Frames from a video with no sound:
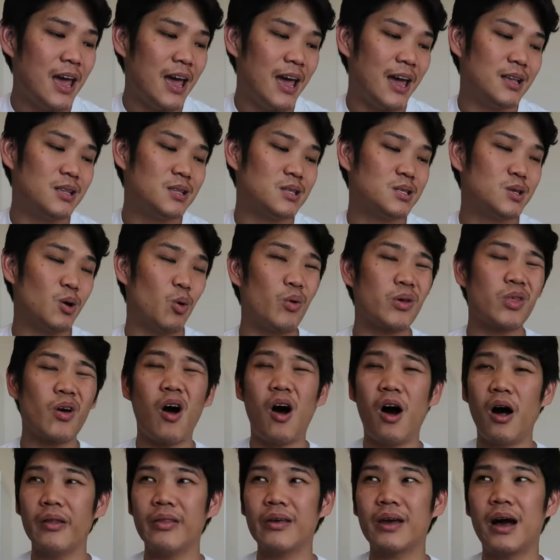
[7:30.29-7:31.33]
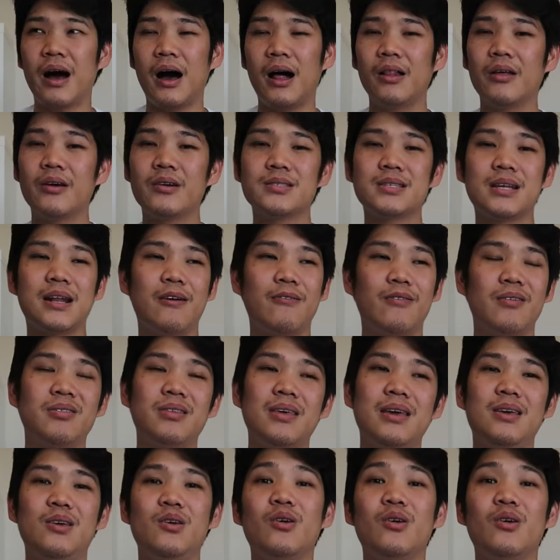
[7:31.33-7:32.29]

And so with all the colors and everything,